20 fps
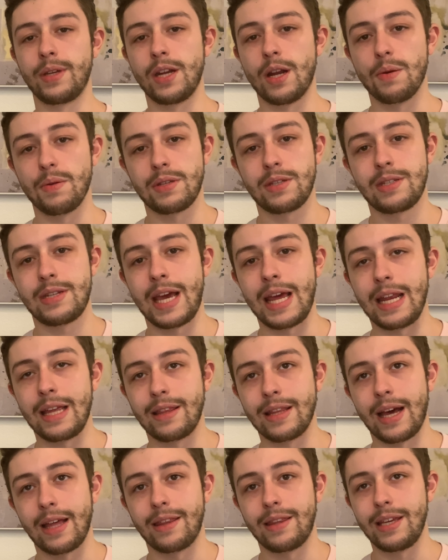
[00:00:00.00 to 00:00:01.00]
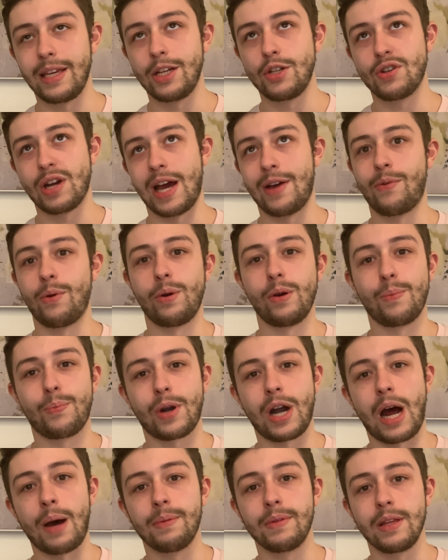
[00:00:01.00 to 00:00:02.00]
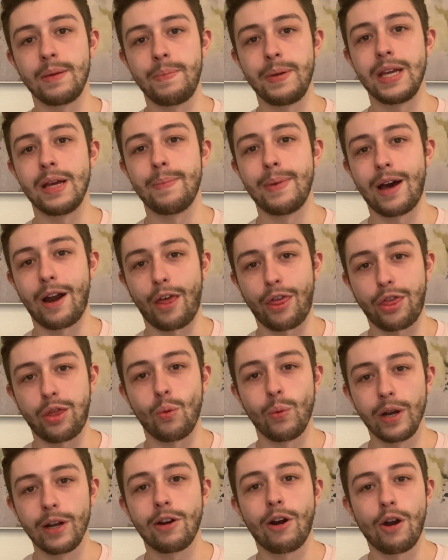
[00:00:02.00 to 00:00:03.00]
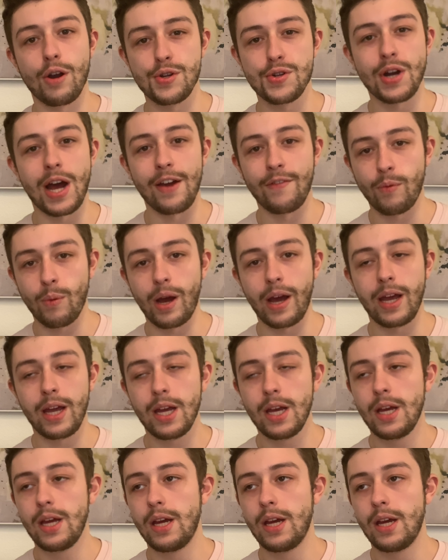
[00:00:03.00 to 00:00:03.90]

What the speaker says: stating that the driveway will probably be about a 3-car driveway.